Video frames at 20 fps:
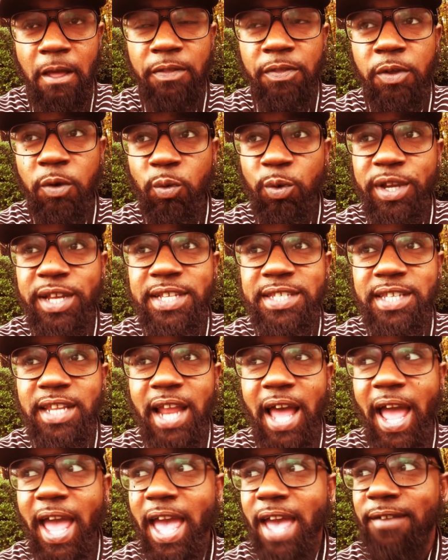the reason
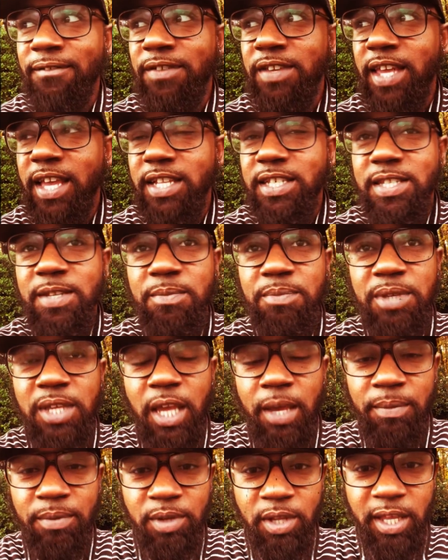I have yet to be
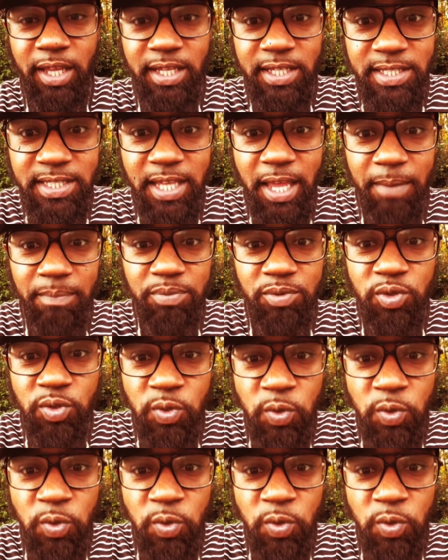able to accept